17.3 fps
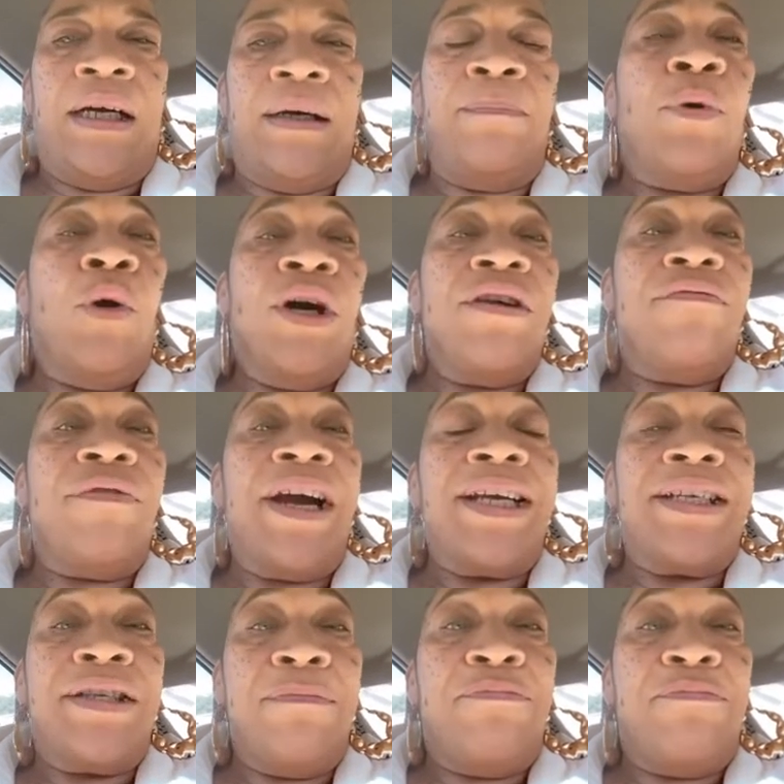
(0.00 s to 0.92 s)
born and
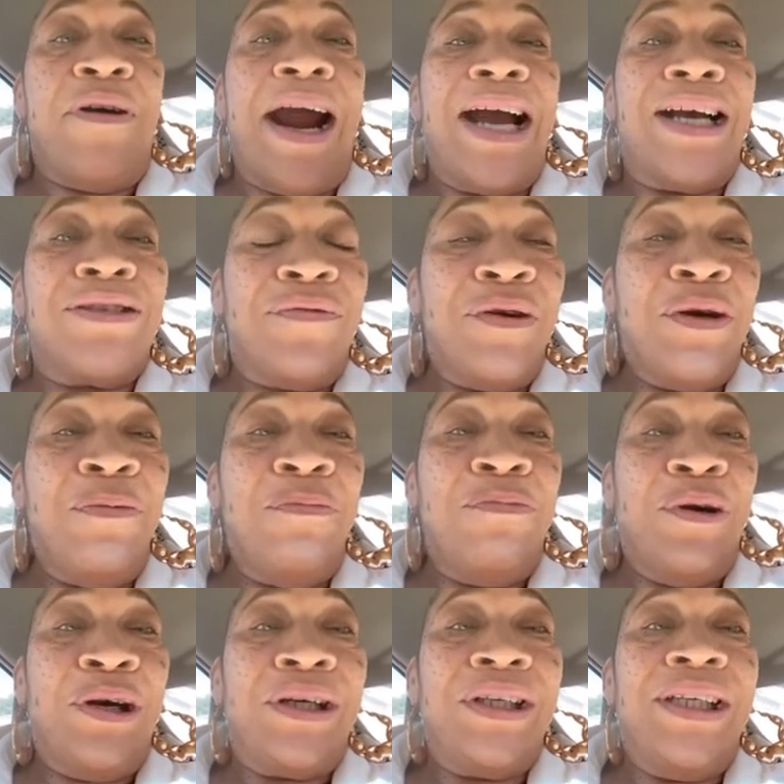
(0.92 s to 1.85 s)
raised in Brownsville,
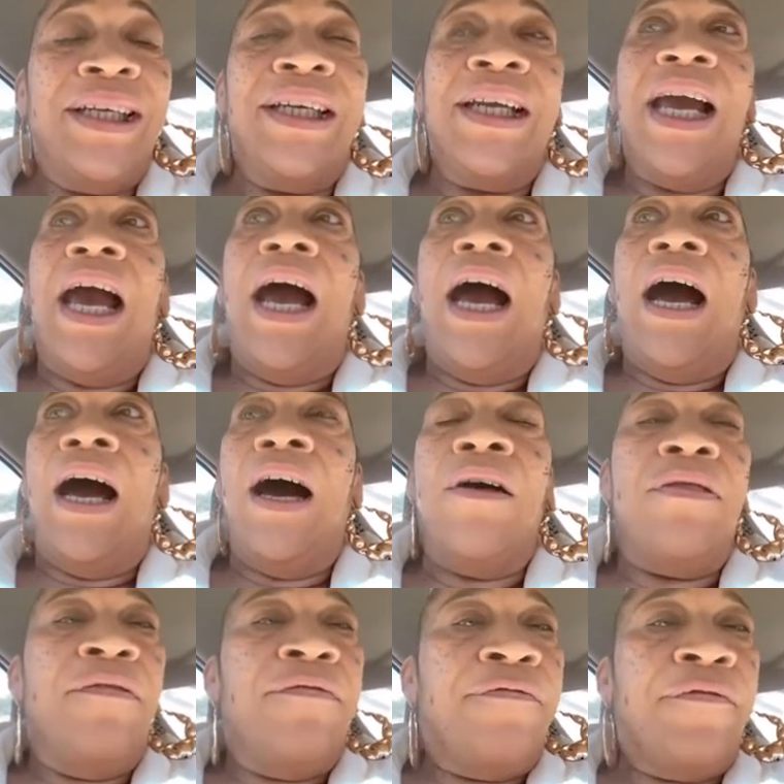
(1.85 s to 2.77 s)
Brooklyn.
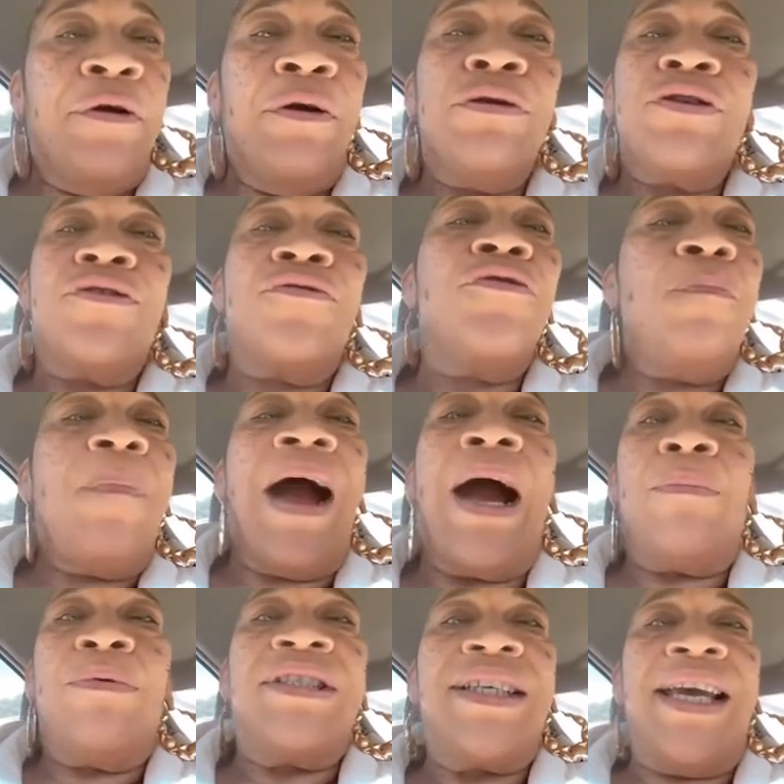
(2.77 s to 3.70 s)
The first group
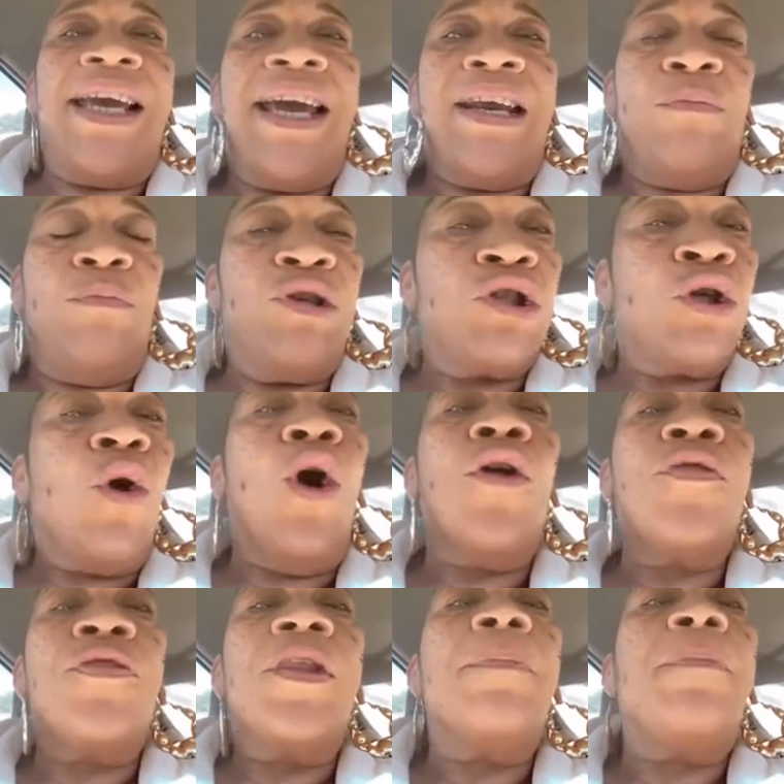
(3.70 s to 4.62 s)
I was in was
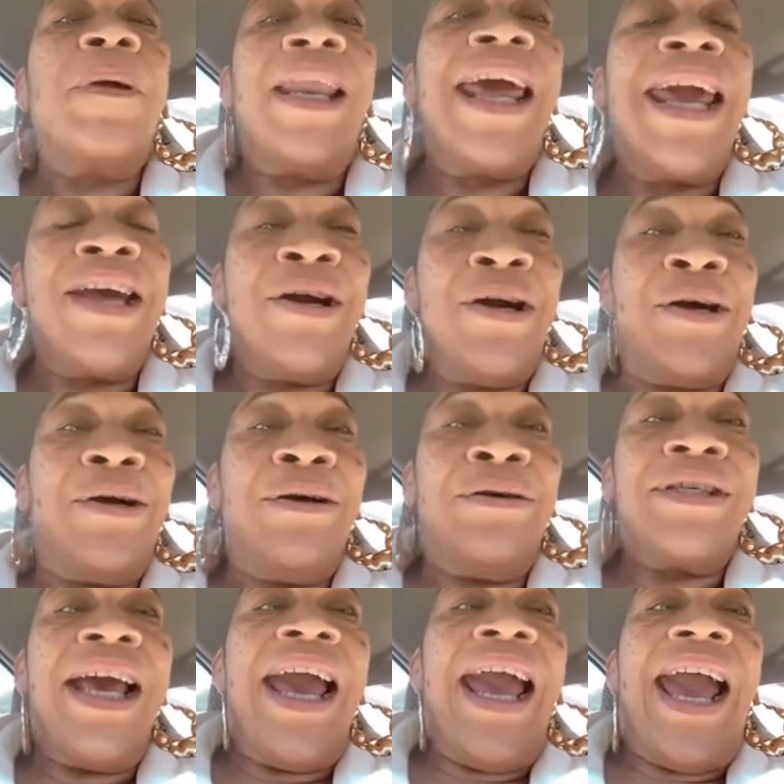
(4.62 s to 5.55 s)
called the
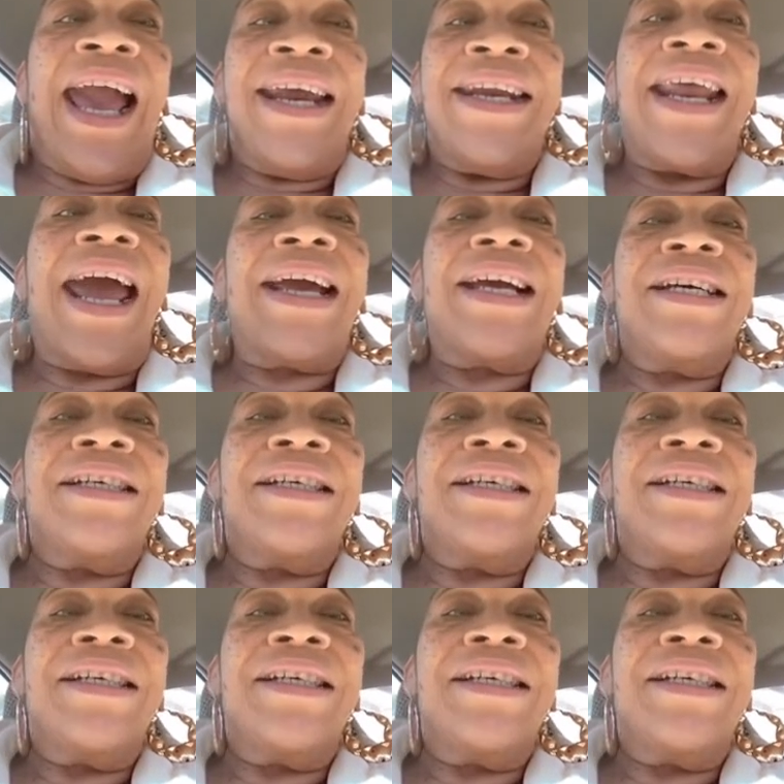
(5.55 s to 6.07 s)
Playgirls. Okay. And that